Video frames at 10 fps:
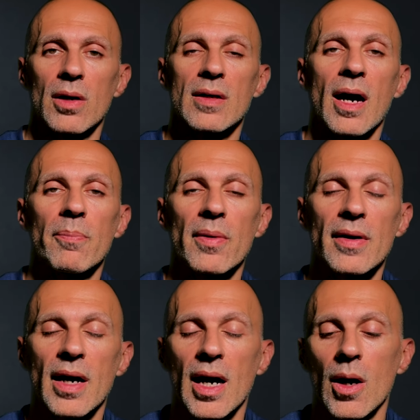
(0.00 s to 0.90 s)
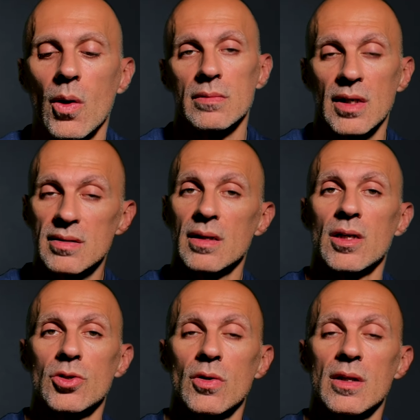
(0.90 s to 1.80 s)
the upper now. Testing the
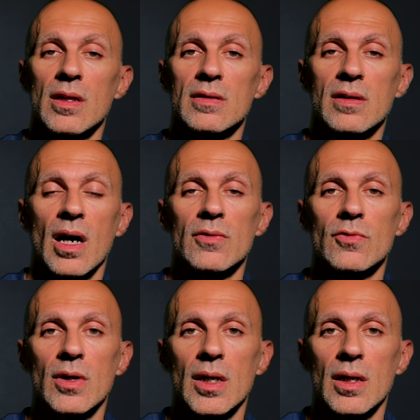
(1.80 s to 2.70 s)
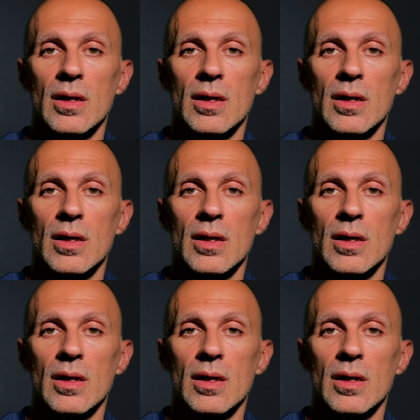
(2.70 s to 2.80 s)
shoe in this country,